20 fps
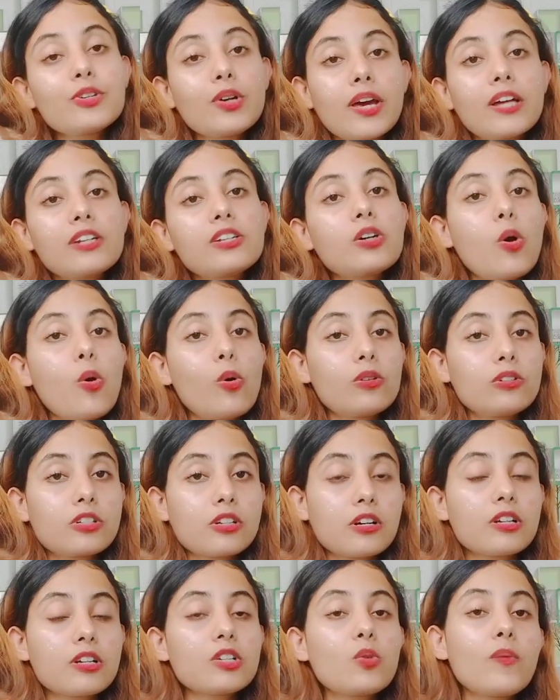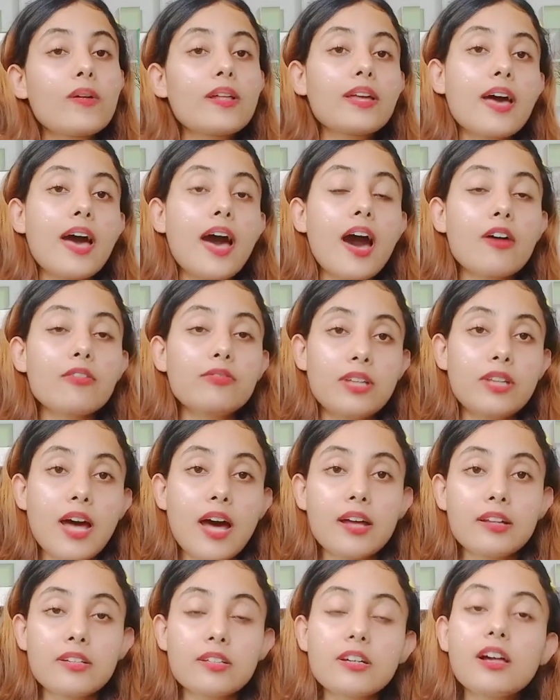get older, you will have
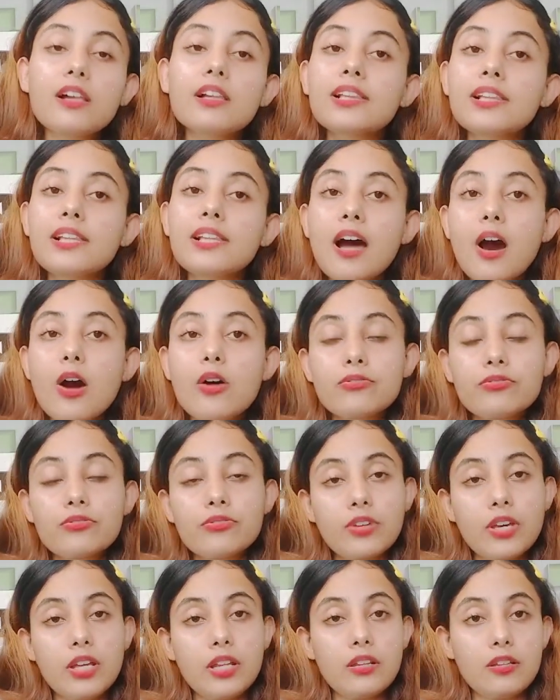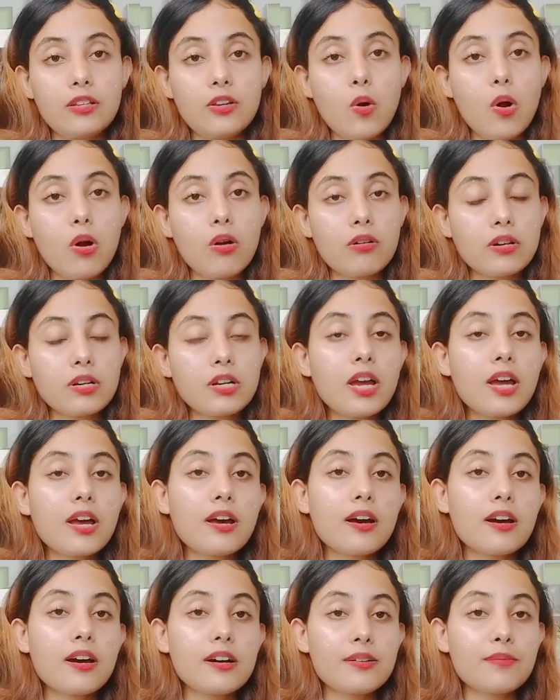that love in your
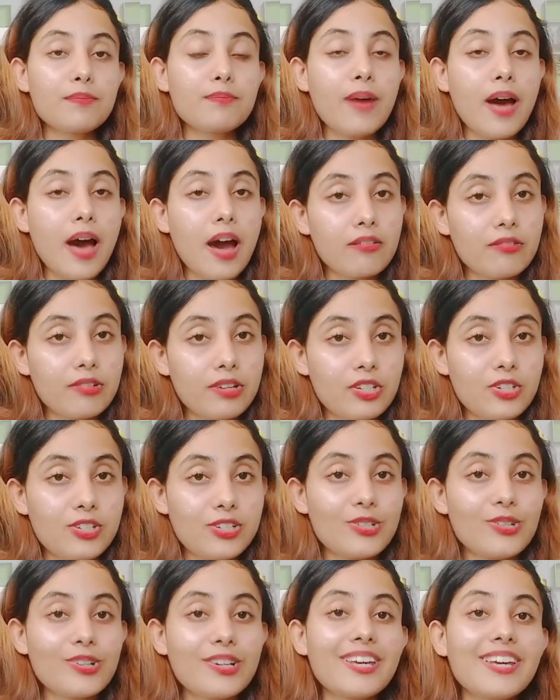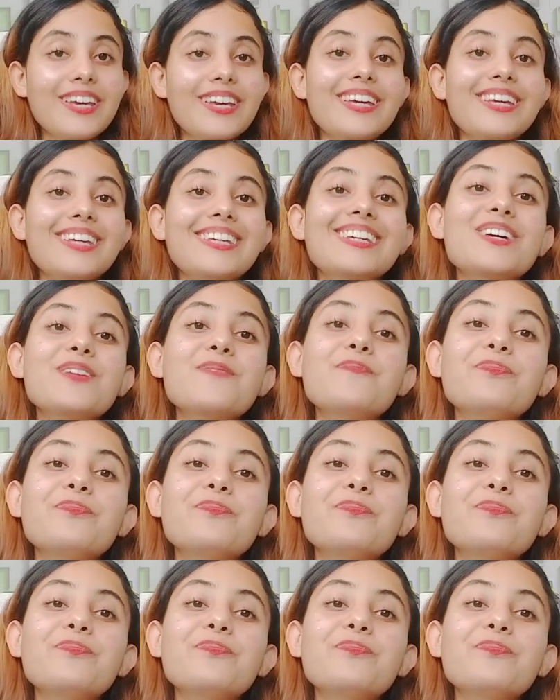marriage, okay.